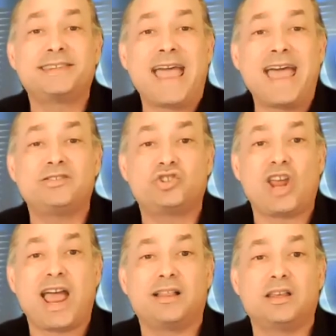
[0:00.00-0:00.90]
dance
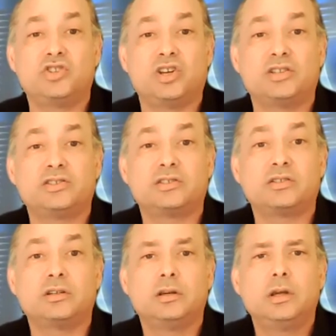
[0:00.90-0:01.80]

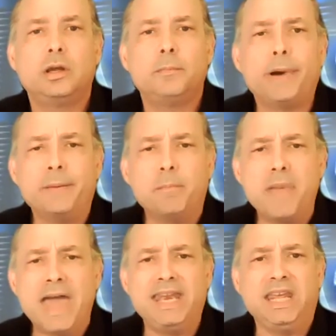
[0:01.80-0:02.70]
challenges, but
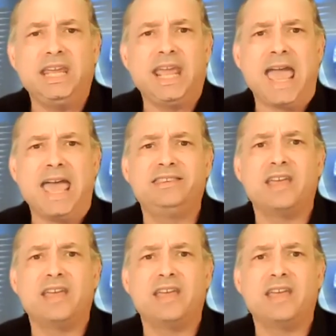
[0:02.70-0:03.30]
many end